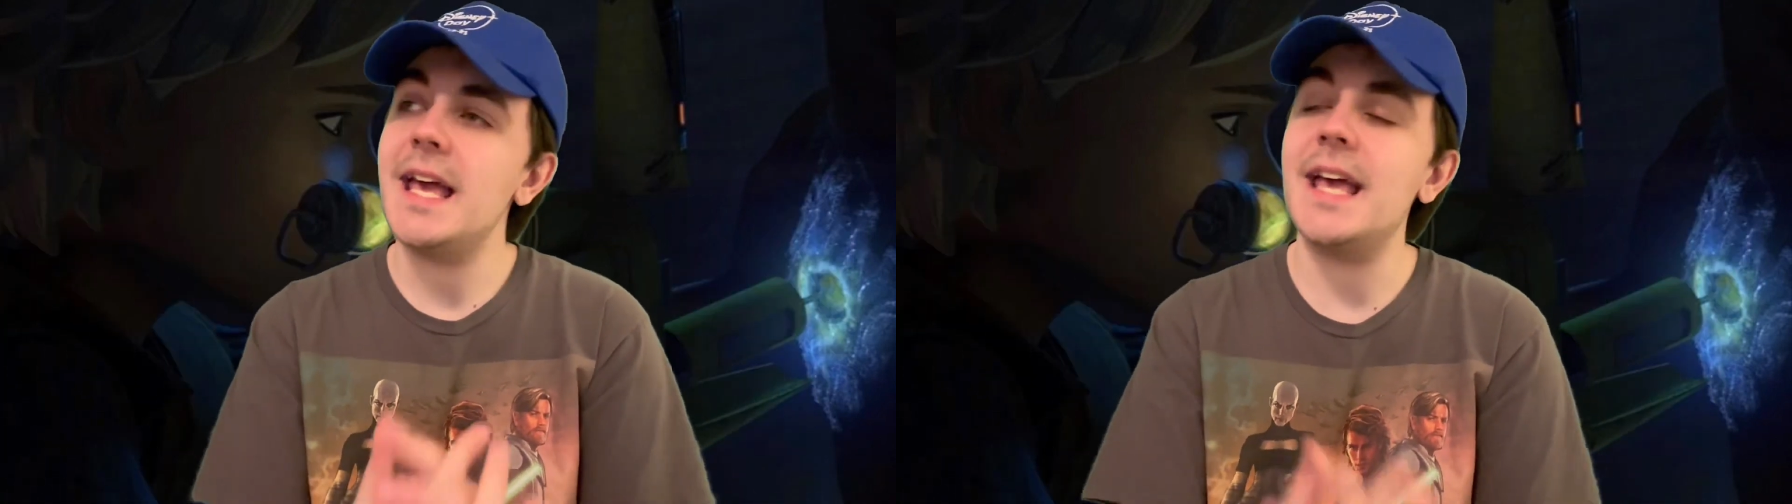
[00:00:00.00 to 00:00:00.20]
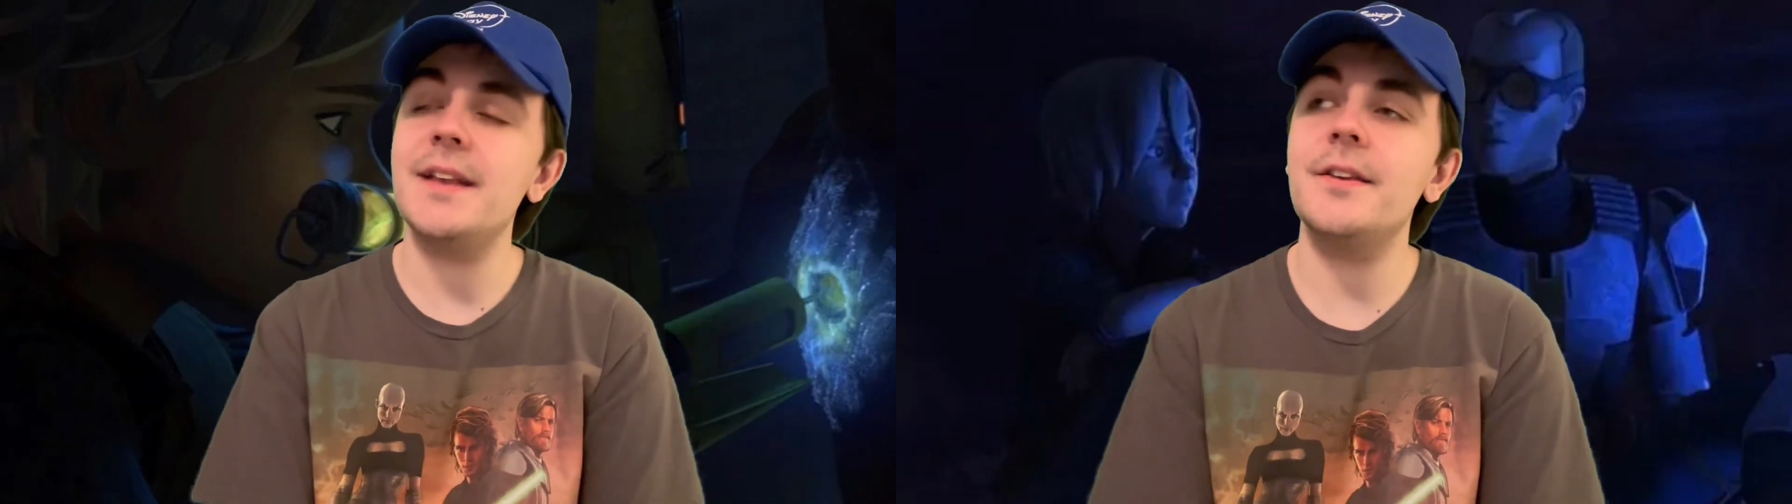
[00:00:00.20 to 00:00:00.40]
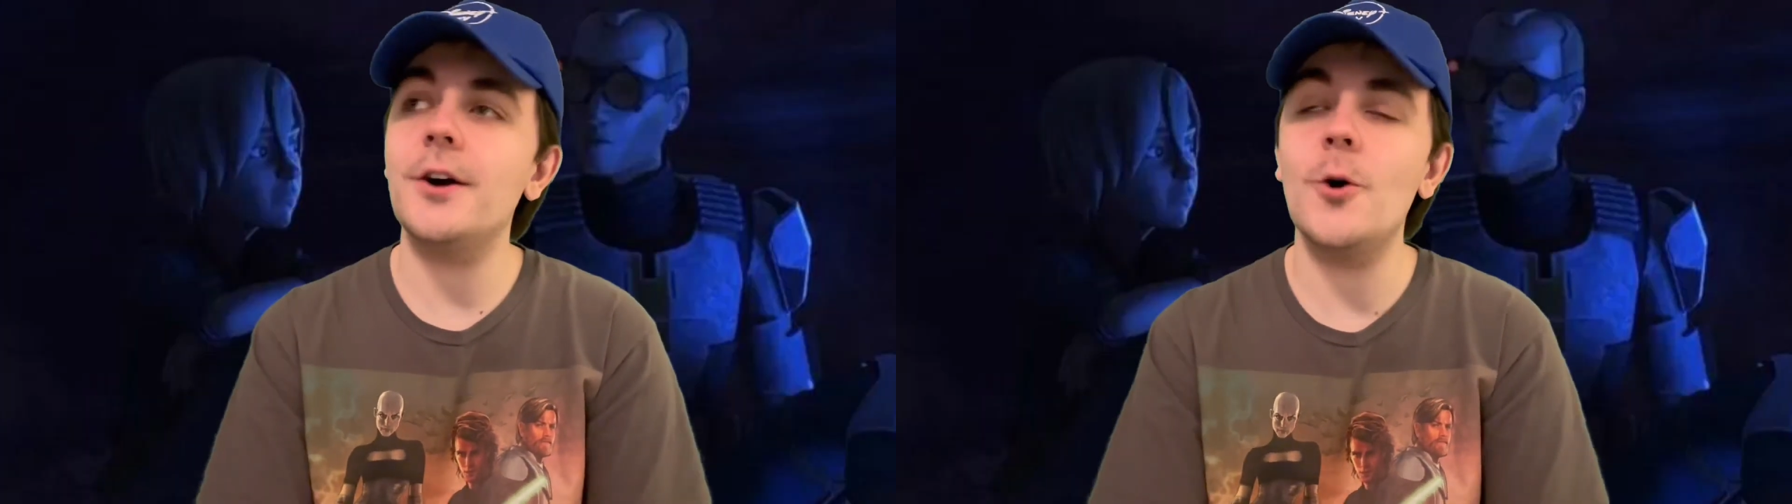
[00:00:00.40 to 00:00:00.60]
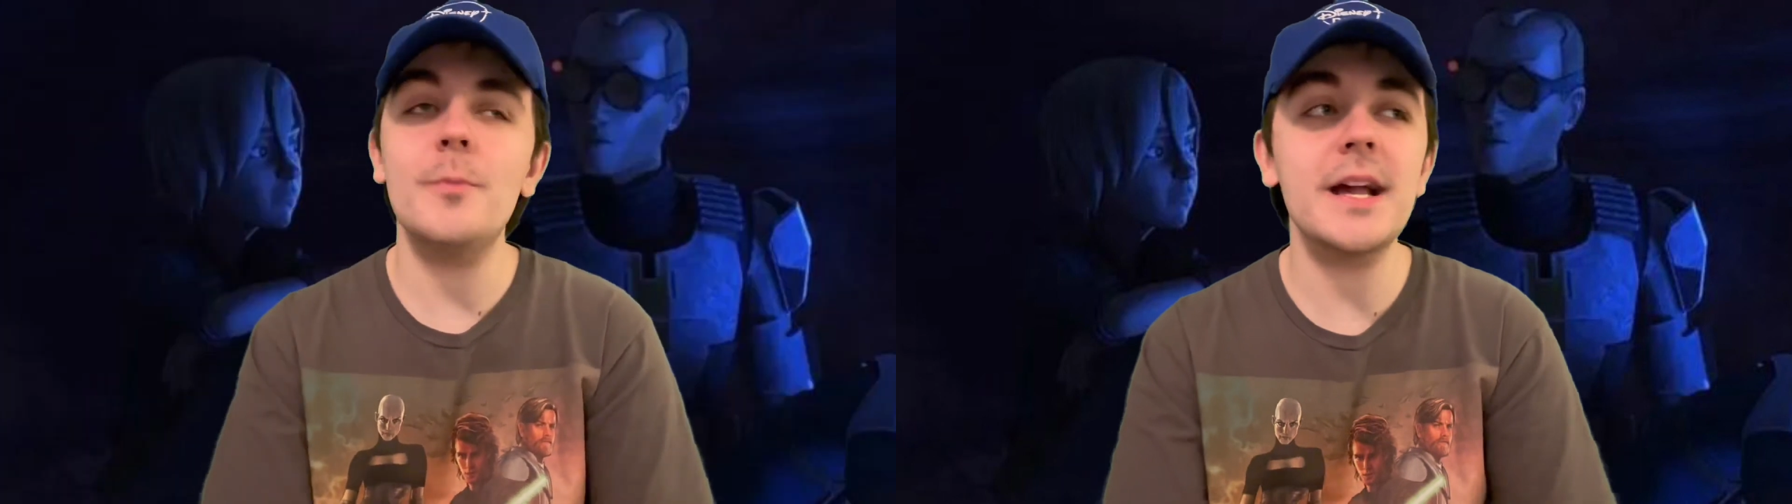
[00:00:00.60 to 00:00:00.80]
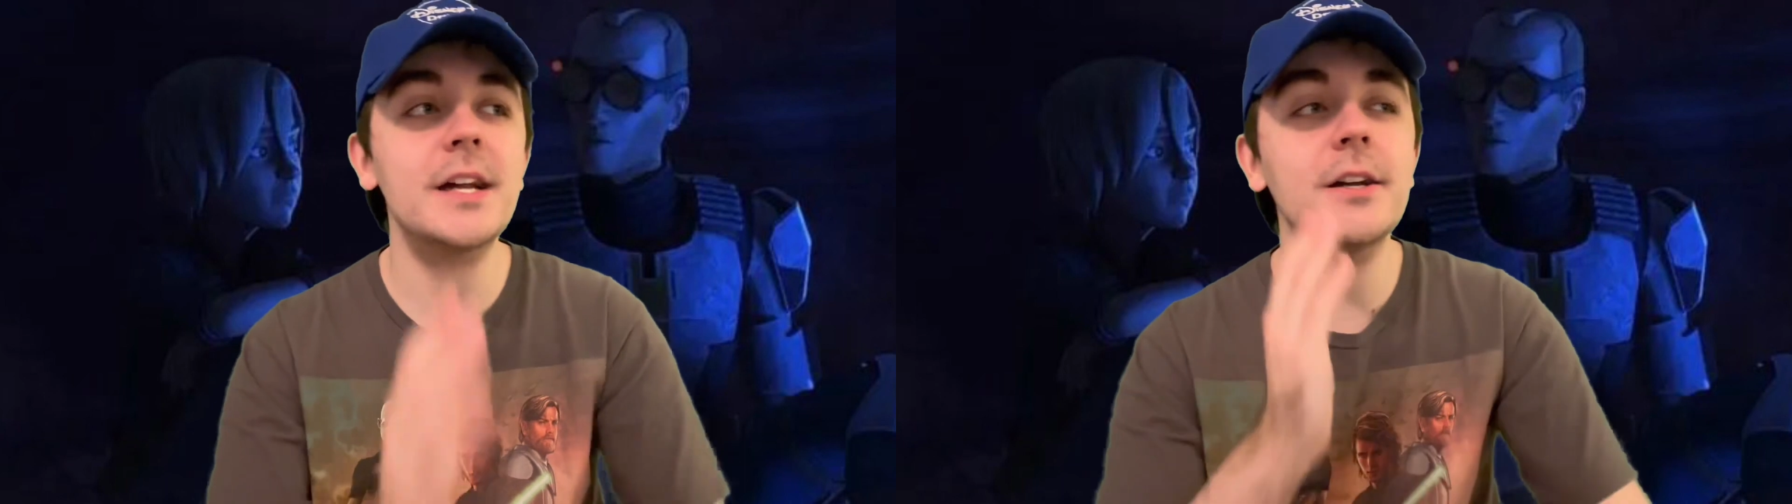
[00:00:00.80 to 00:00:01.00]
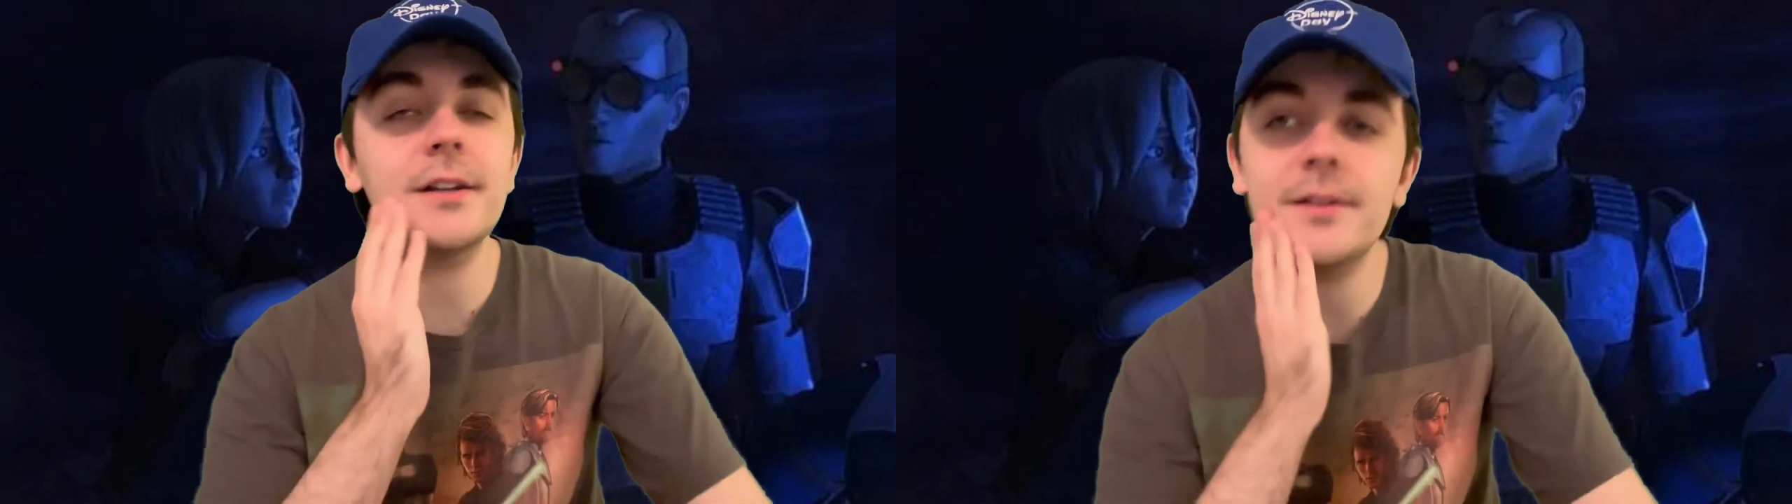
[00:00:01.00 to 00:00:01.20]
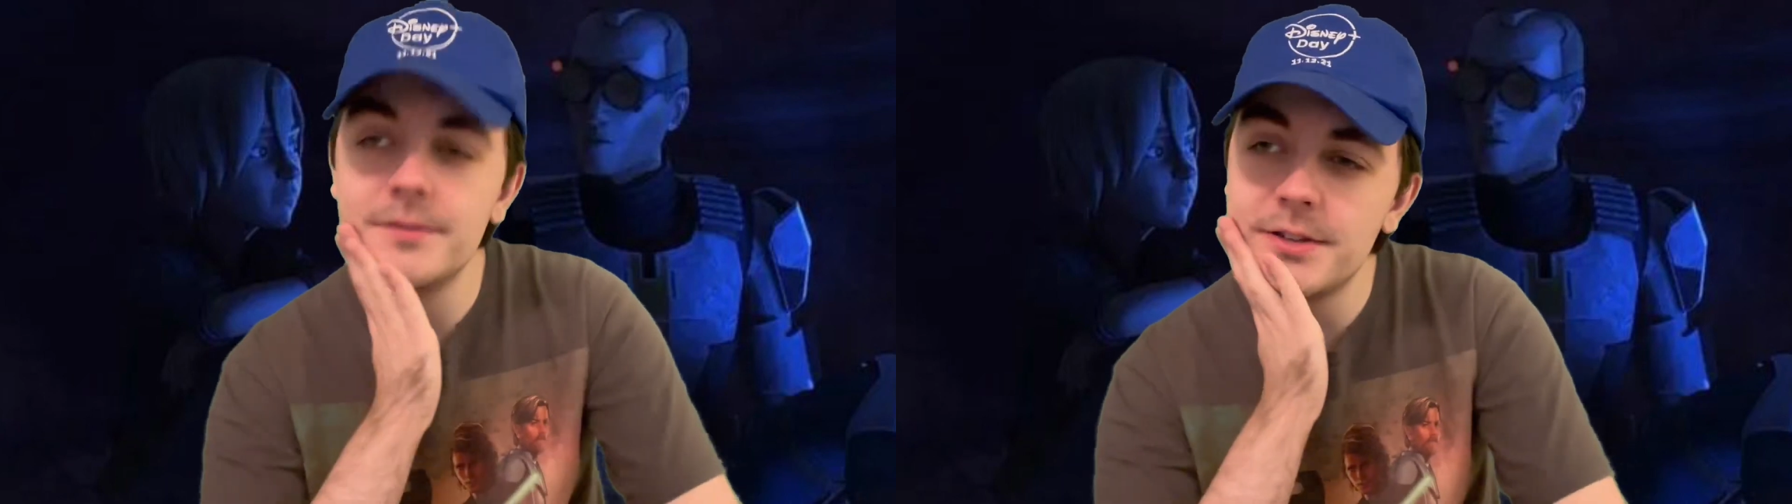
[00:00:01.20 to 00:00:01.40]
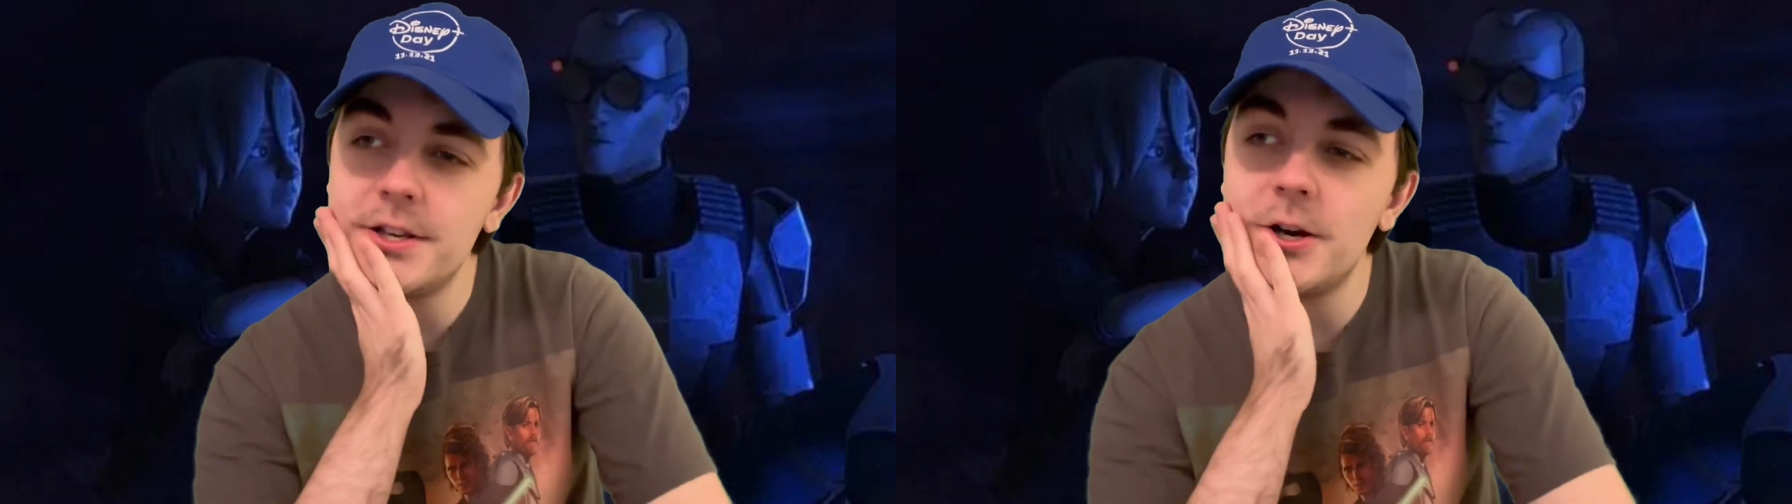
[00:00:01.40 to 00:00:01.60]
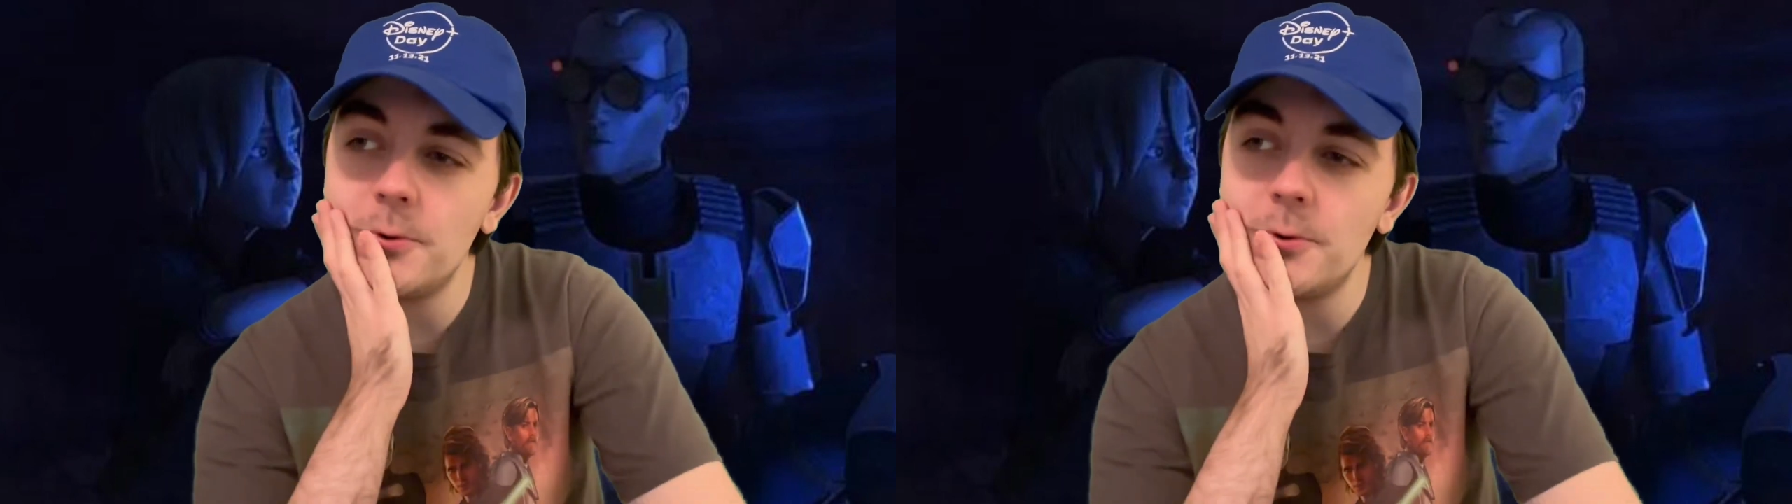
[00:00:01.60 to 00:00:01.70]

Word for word: And Omega, you know,